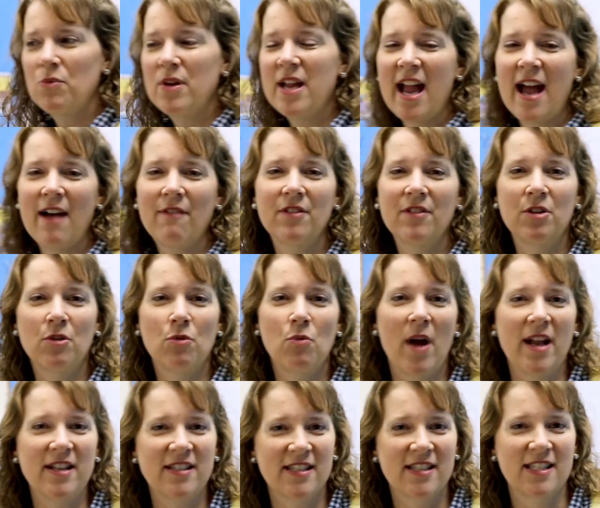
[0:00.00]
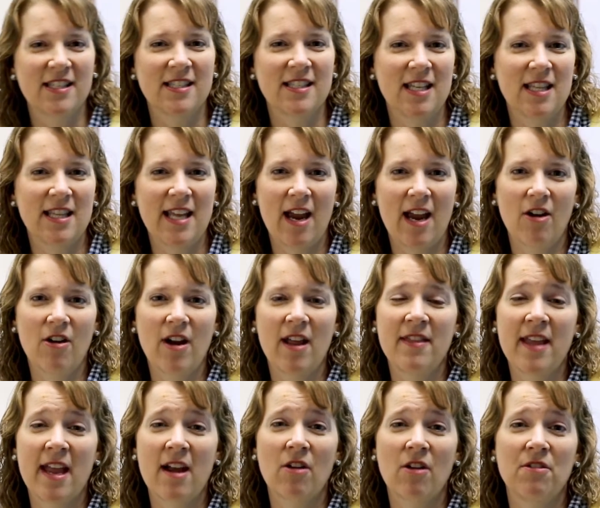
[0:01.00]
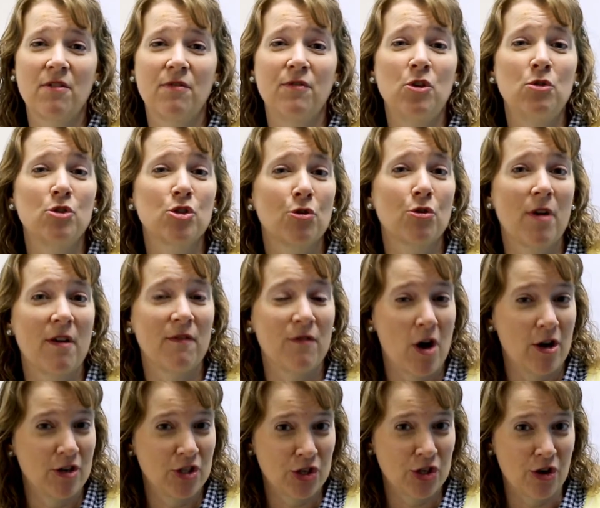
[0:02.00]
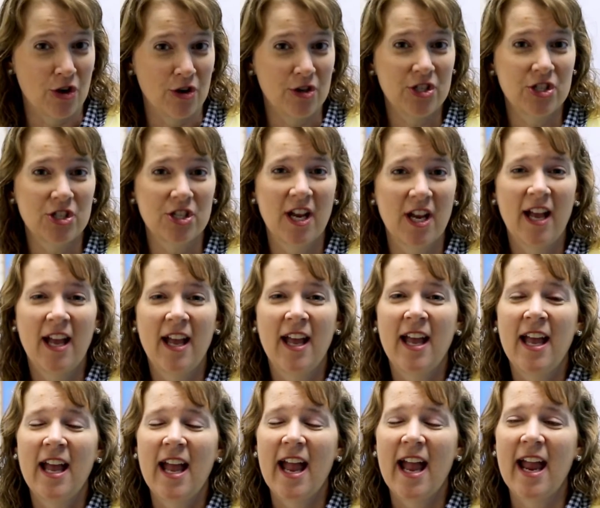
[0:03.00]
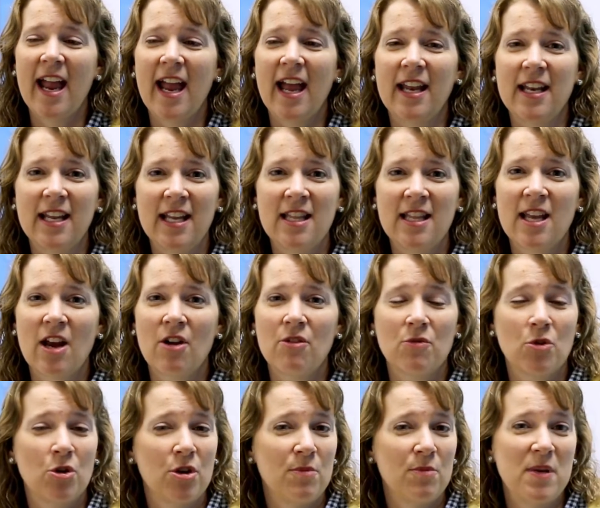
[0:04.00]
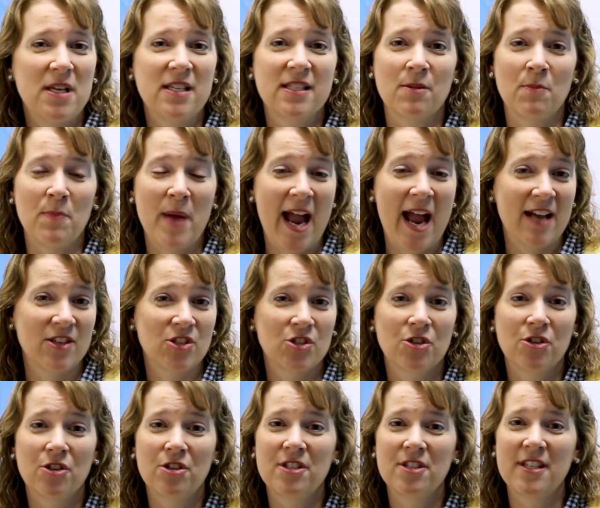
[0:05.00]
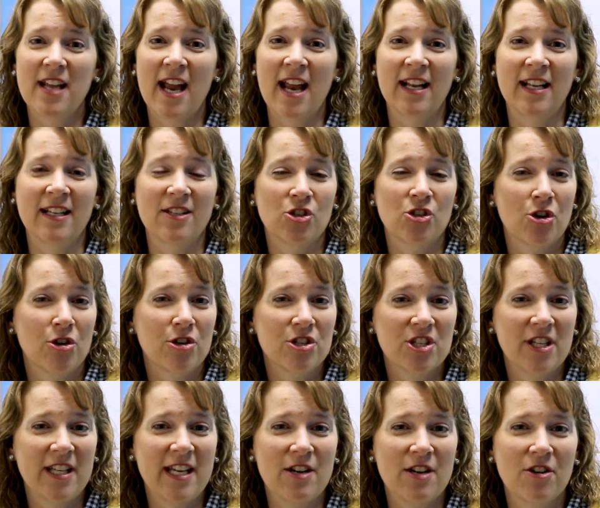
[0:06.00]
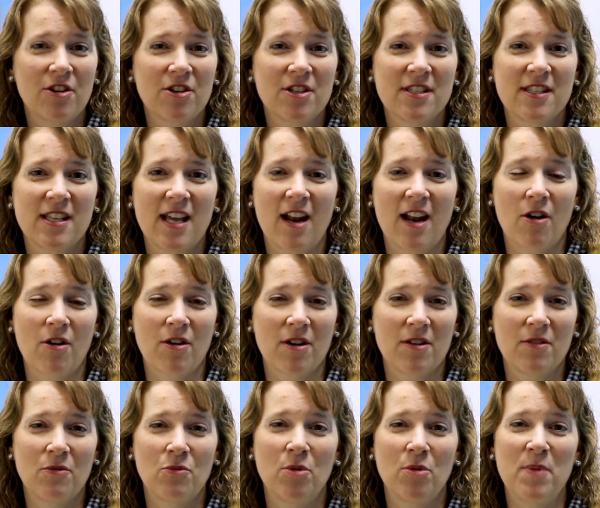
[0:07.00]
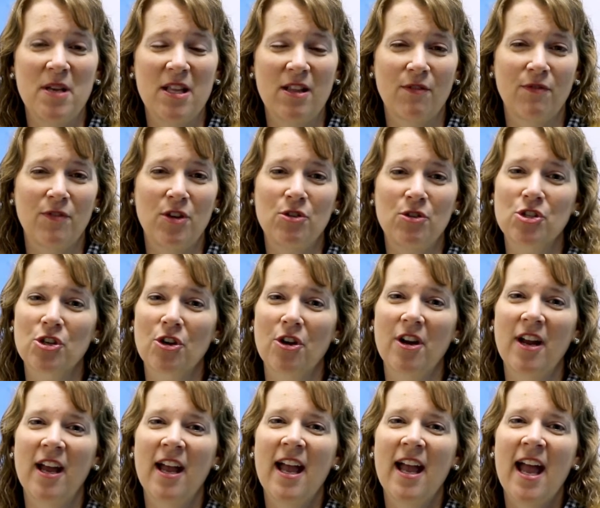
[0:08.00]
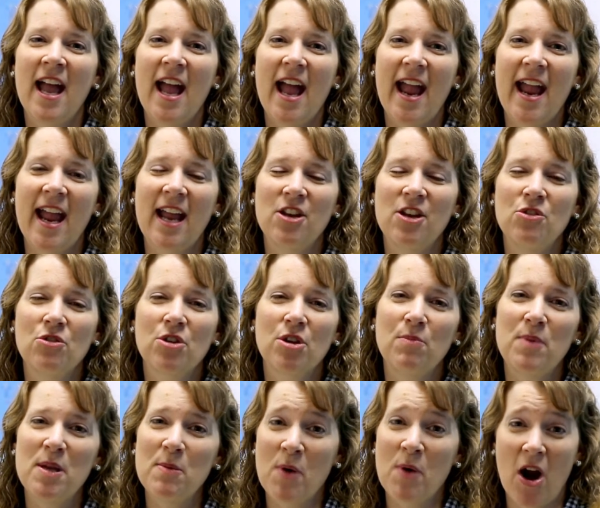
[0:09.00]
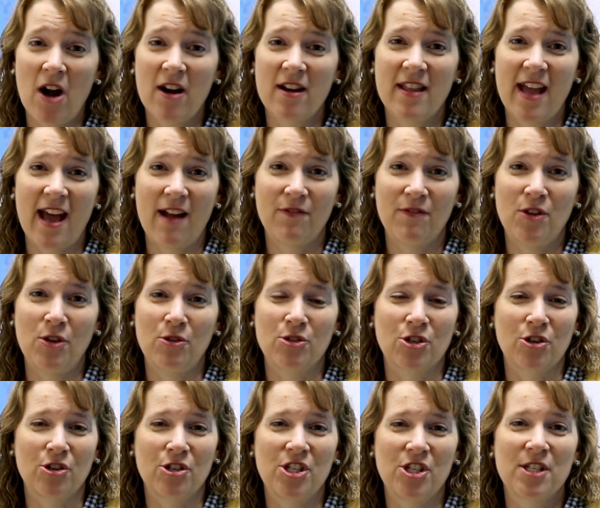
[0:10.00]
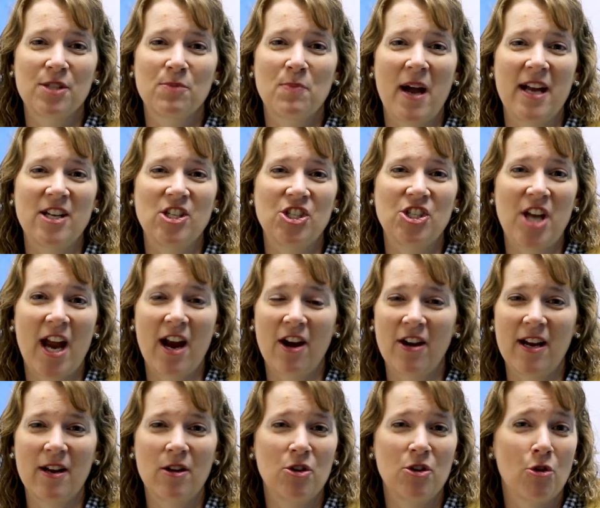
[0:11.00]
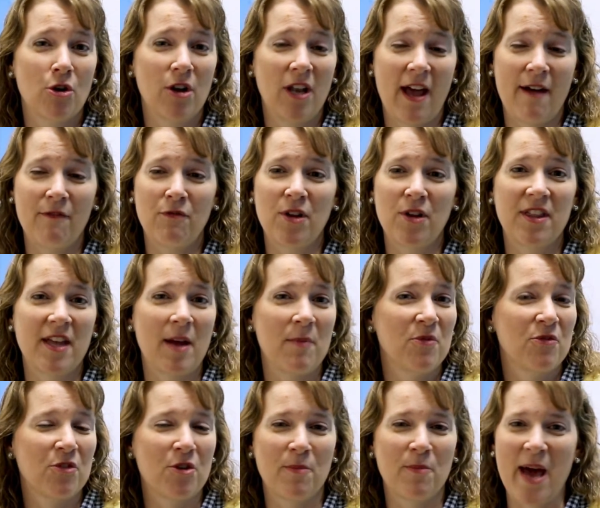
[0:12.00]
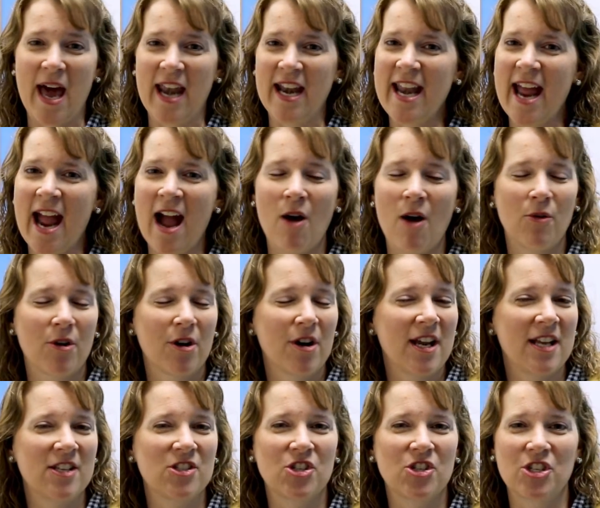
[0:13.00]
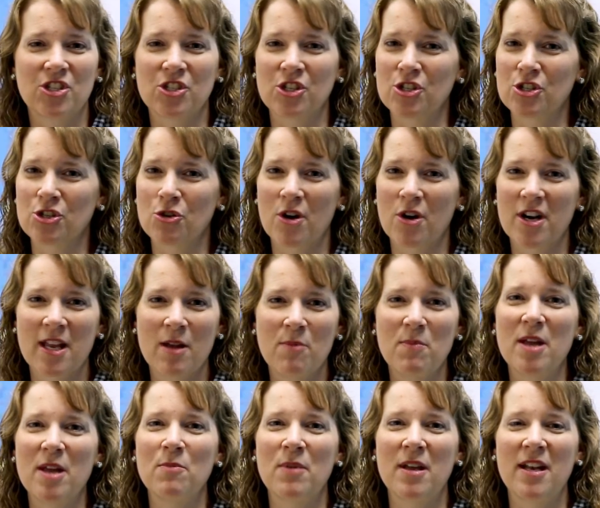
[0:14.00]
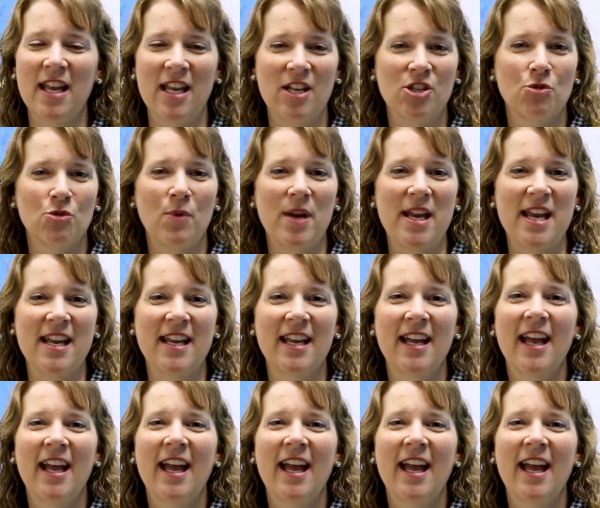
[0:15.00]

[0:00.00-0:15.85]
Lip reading: we have little ones that sit there, and they are the future of our church. And in there could be some pastors and church leaders that will be the future. And you could be part of that future just by sharing your love with them for about an hour. It's just a short commitment each week.